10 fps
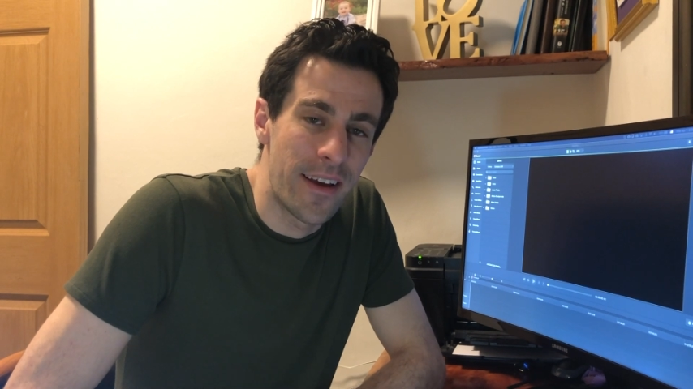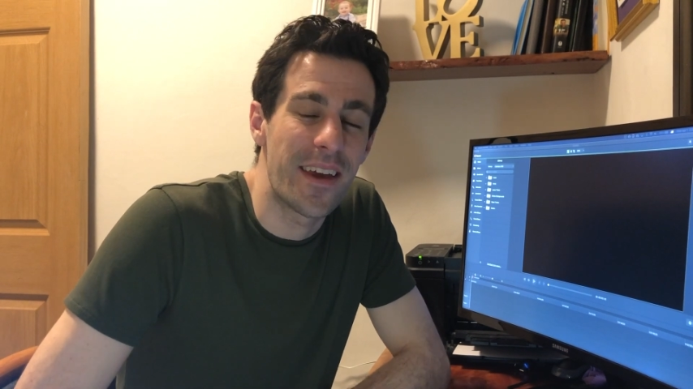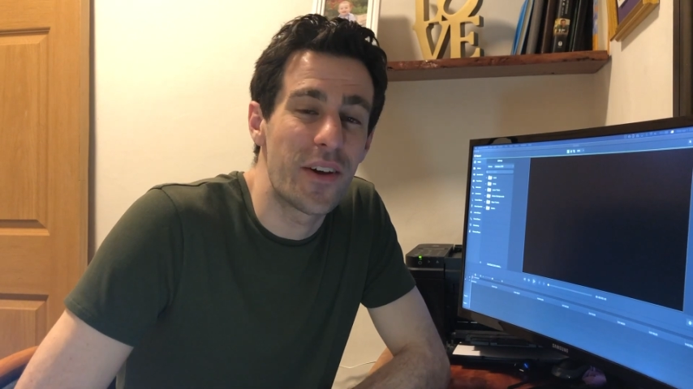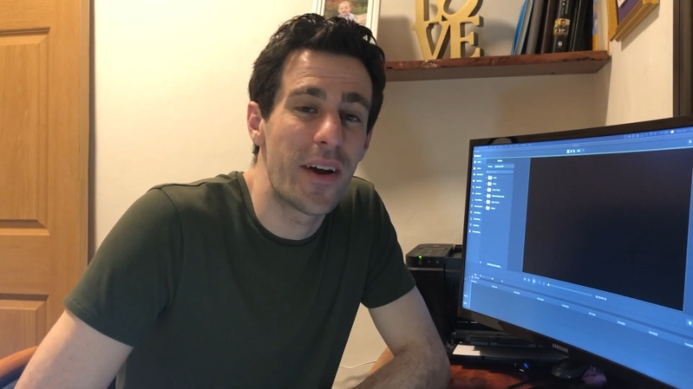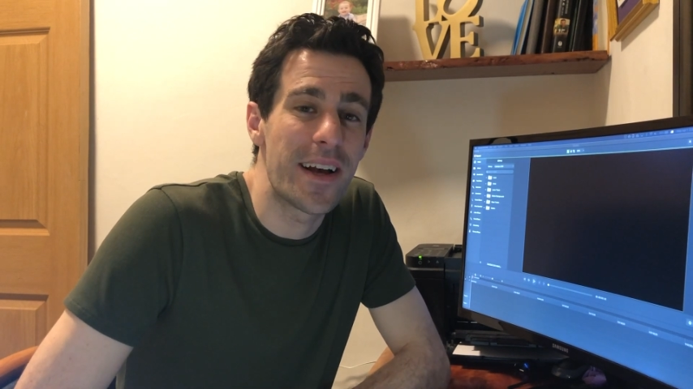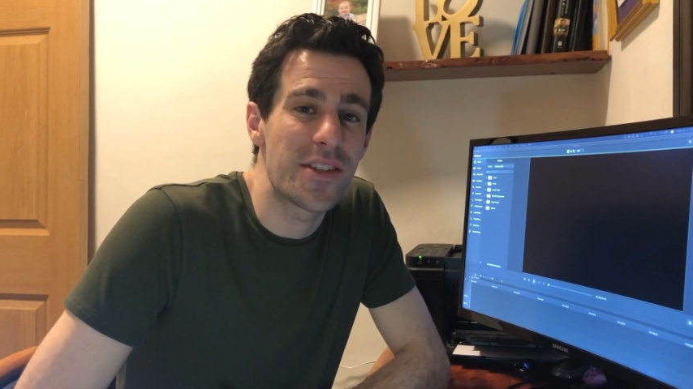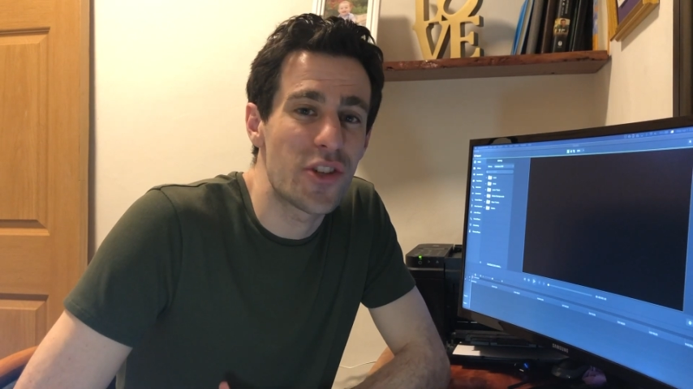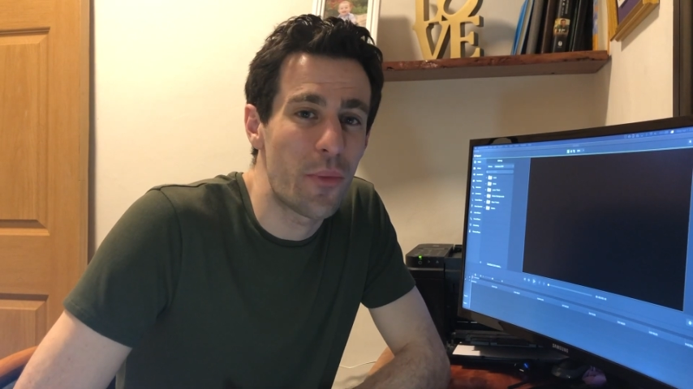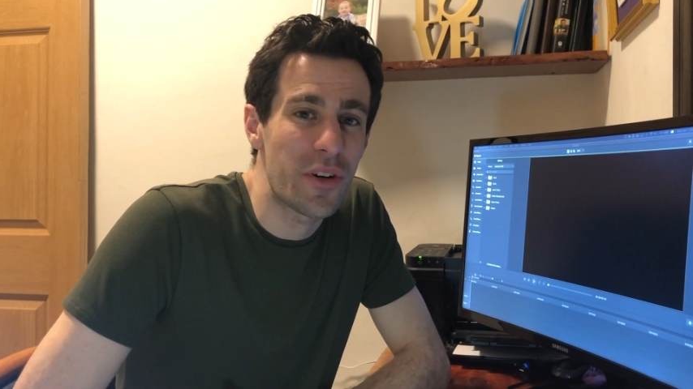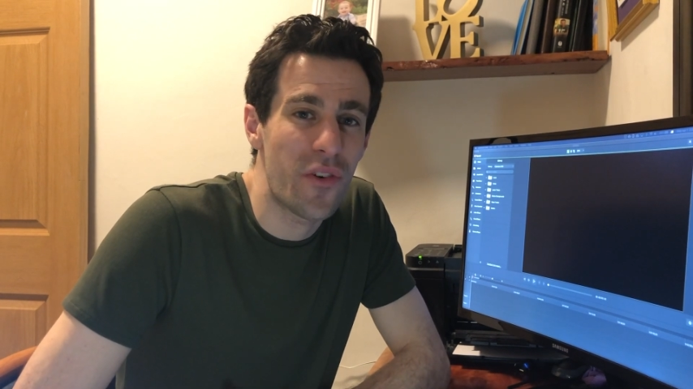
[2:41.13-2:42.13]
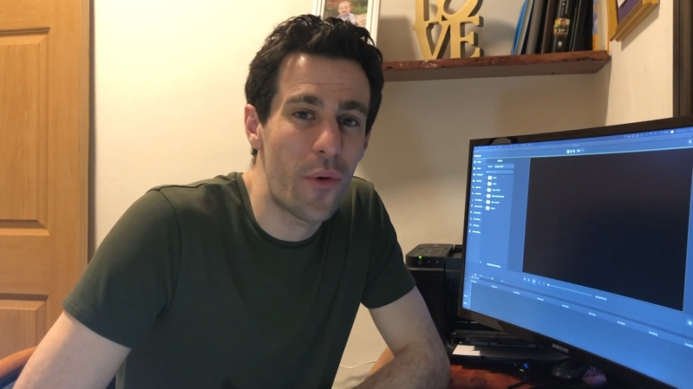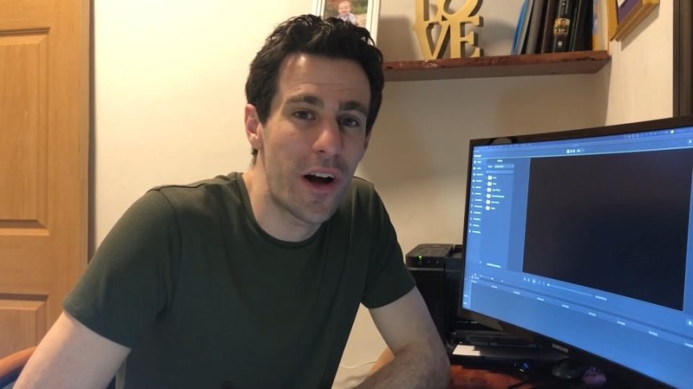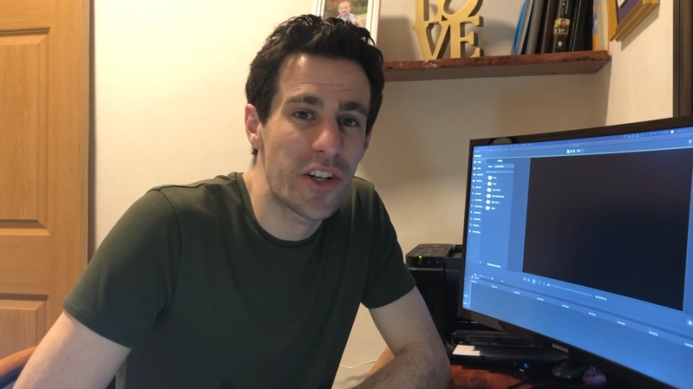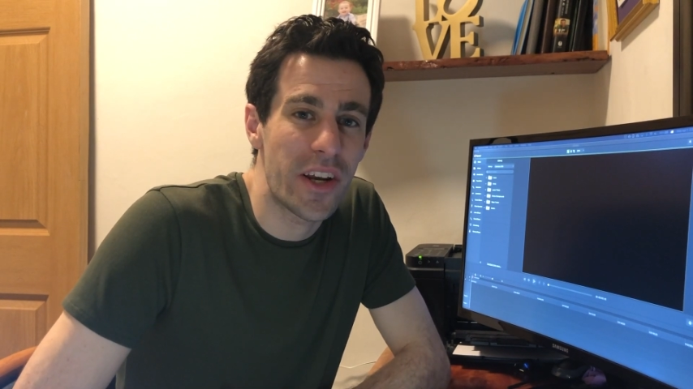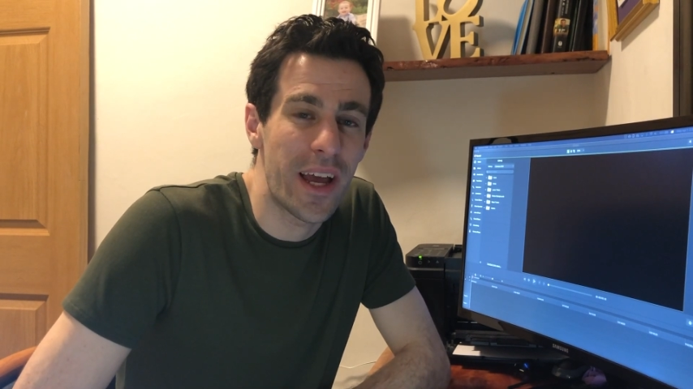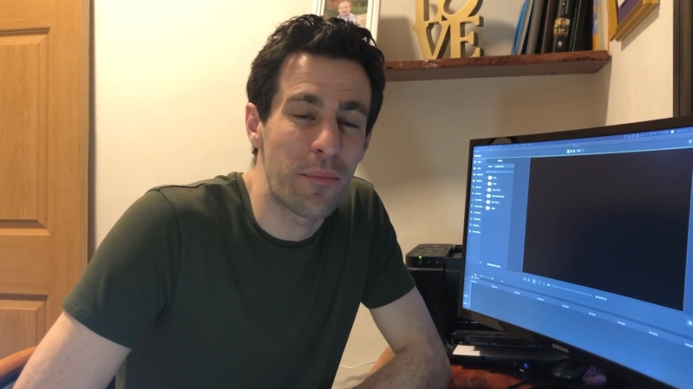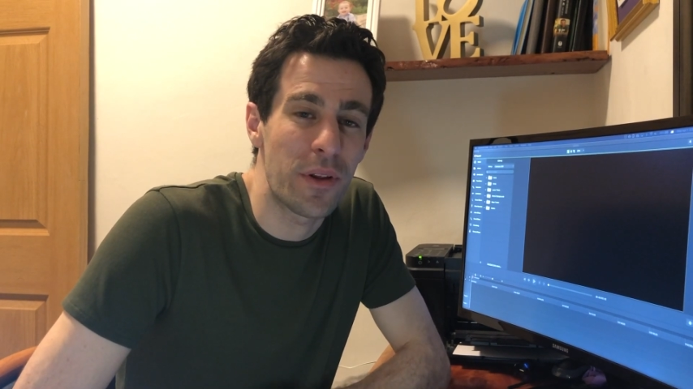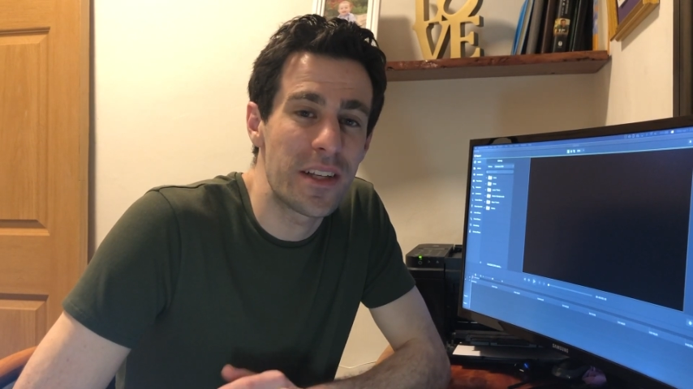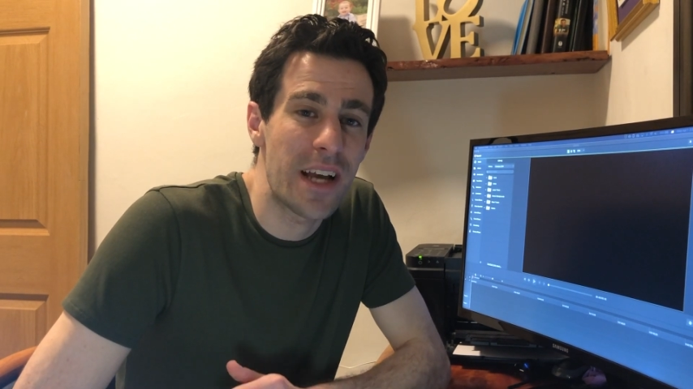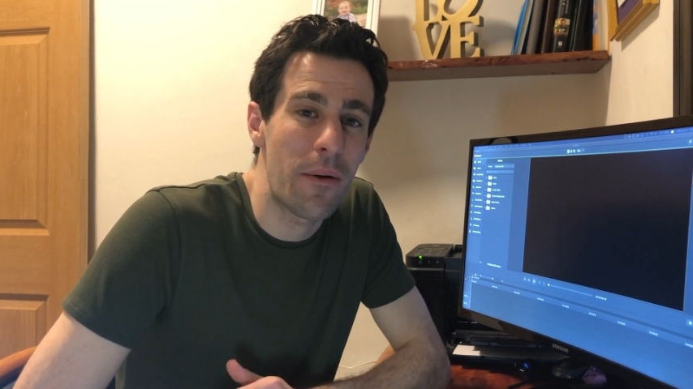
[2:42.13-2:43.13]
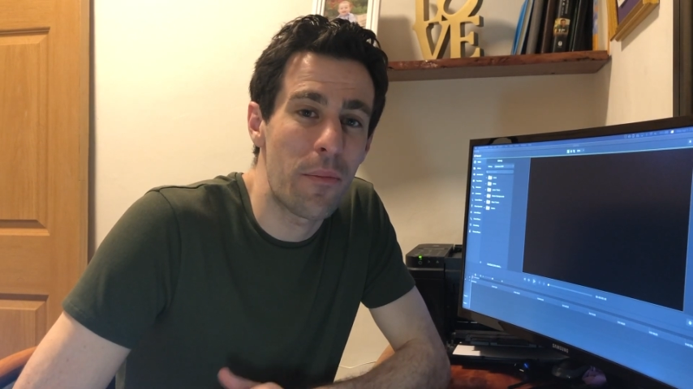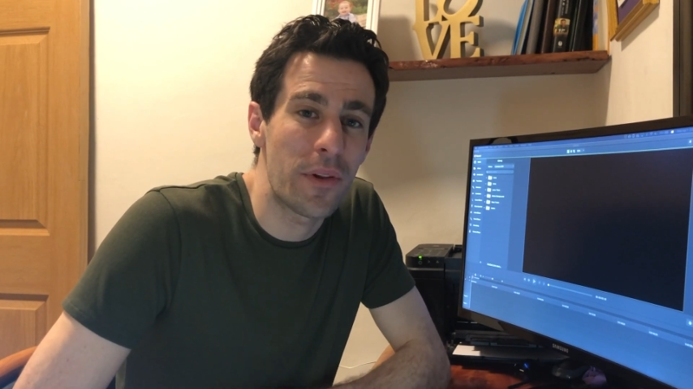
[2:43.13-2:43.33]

Thank you guys so much for watching, and please comment